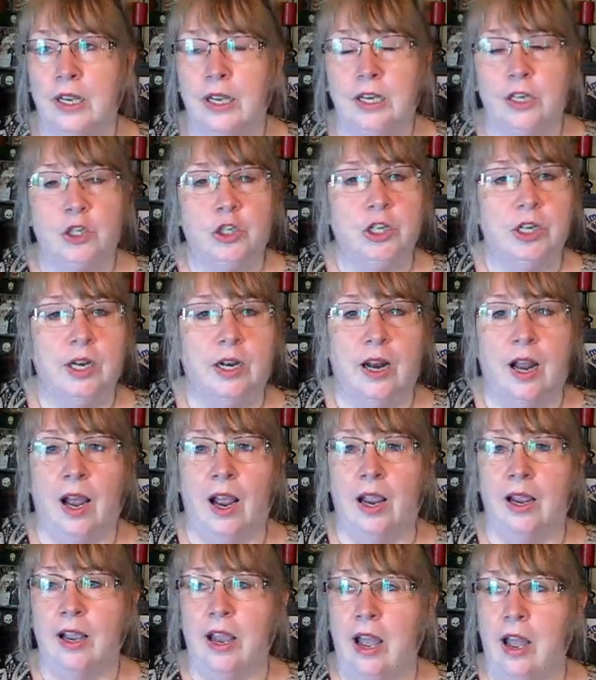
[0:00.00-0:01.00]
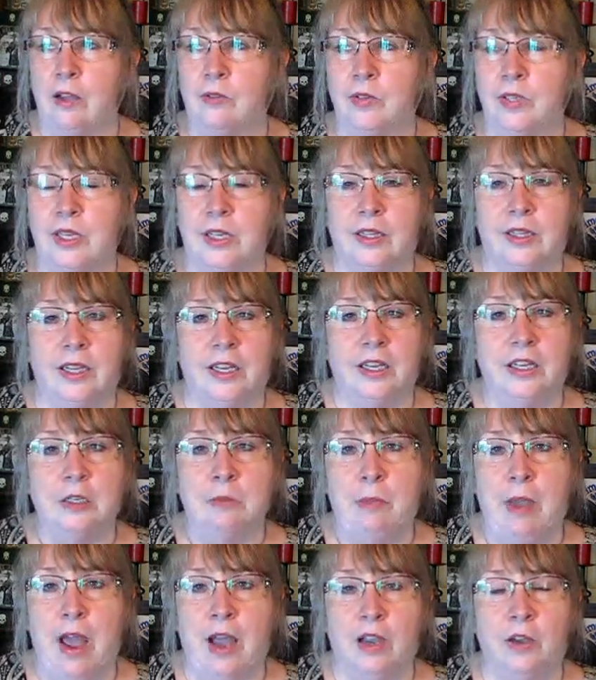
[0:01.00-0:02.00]
She and I have sent things
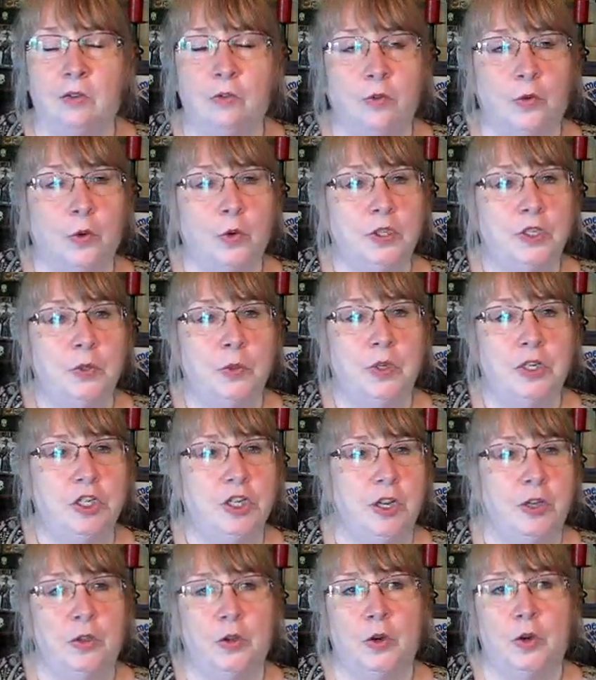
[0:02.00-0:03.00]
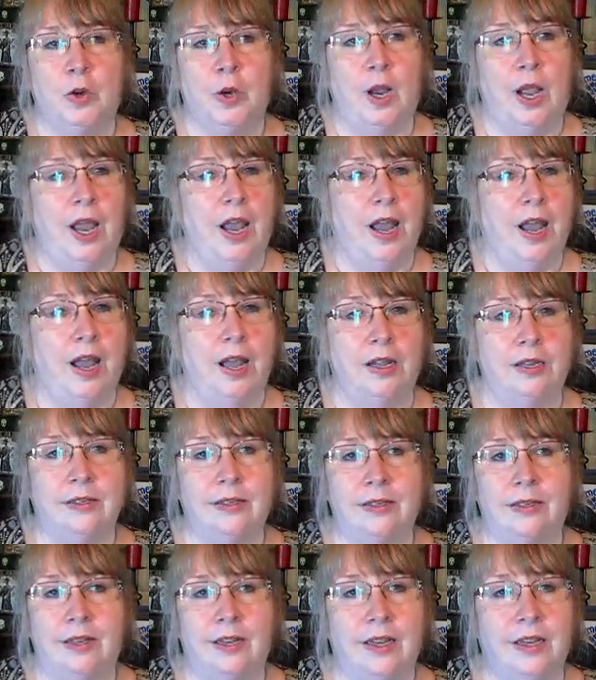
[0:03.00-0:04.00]
back and forth to each other
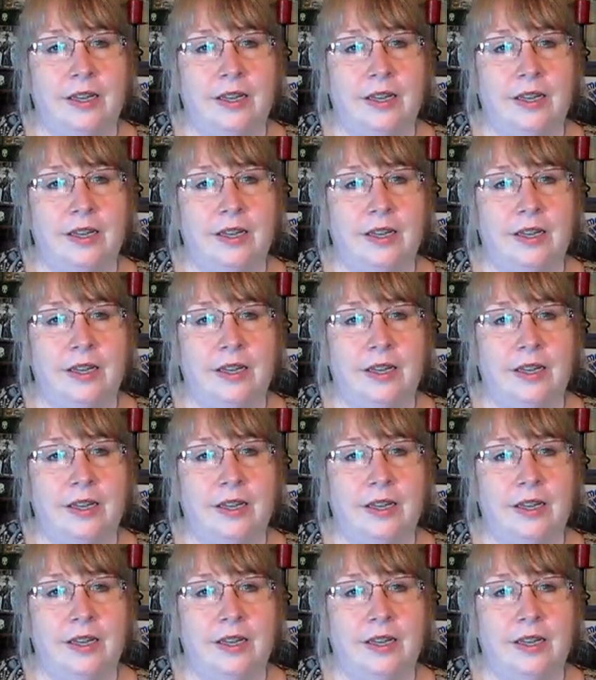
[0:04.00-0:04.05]
and